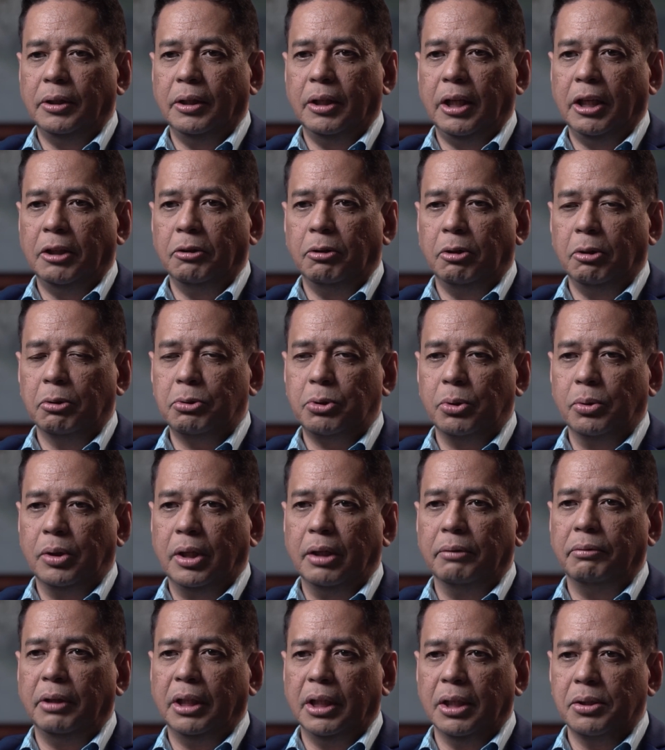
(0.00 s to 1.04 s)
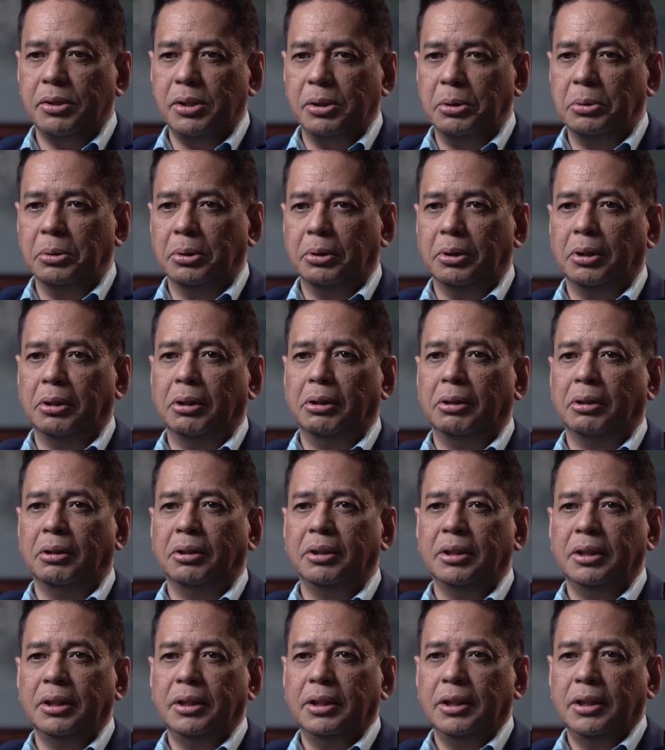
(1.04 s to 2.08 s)
And also giving us siguro
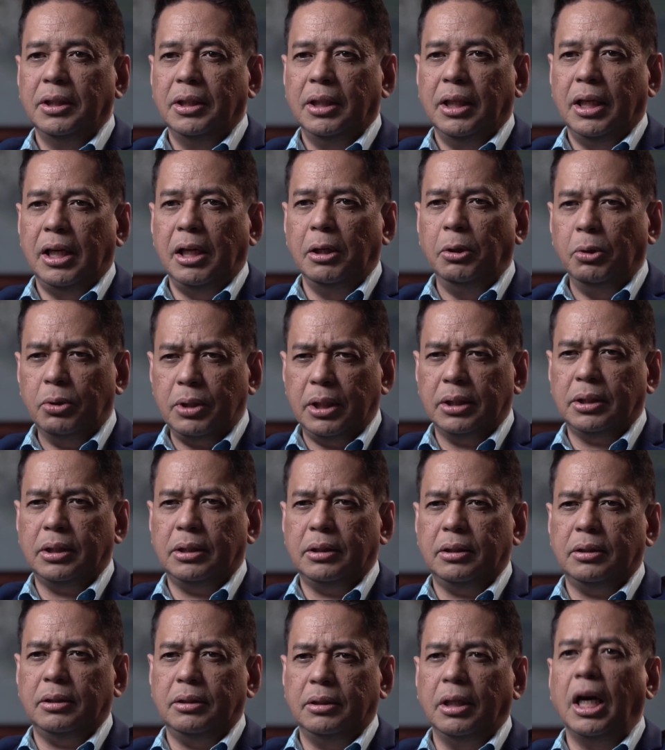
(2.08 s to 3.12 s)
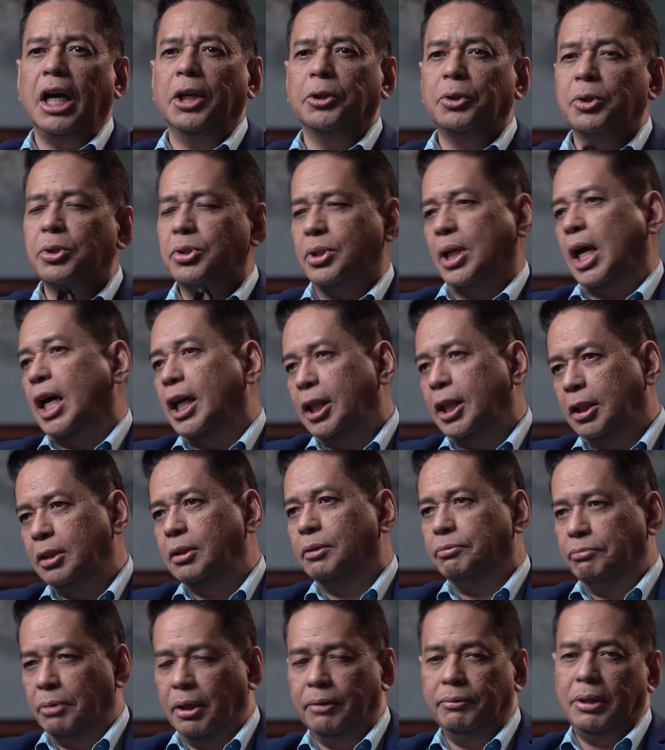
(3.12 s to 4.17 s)
a look at the other side
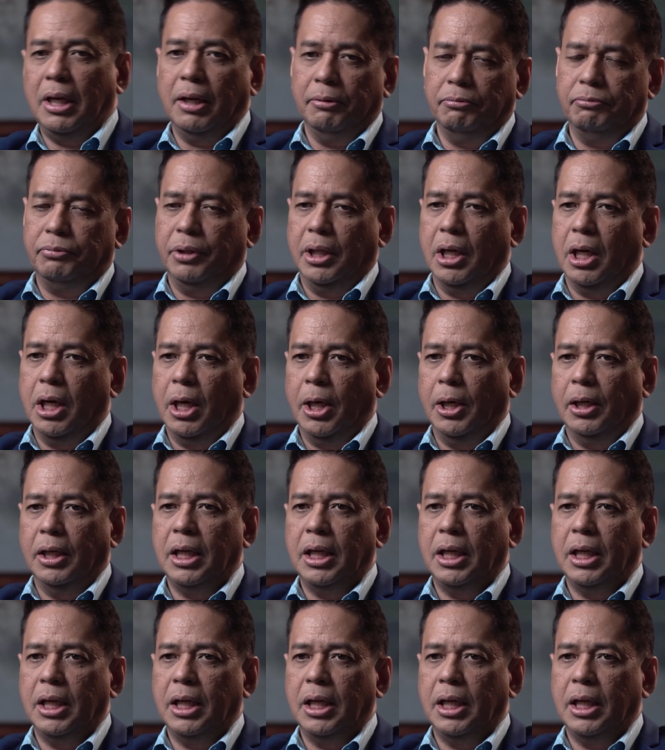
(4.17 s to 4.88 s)
of FVR,